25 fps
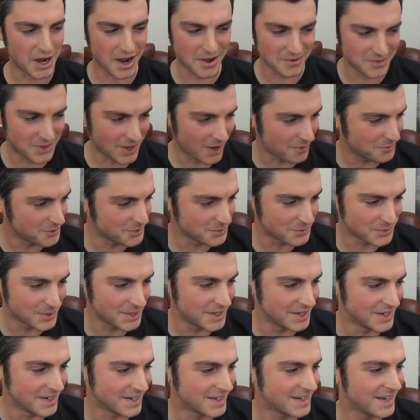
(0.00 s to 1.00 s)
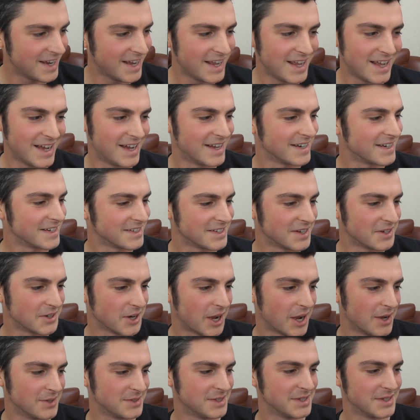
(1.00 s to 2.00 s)
how that would work. And I don't
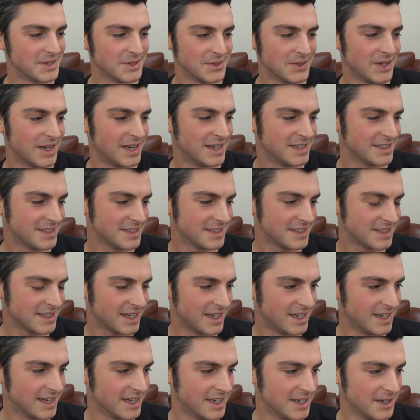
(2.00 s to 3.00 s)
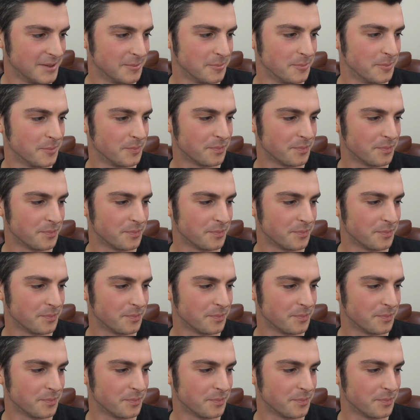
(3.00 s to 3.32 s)
know how to do that. I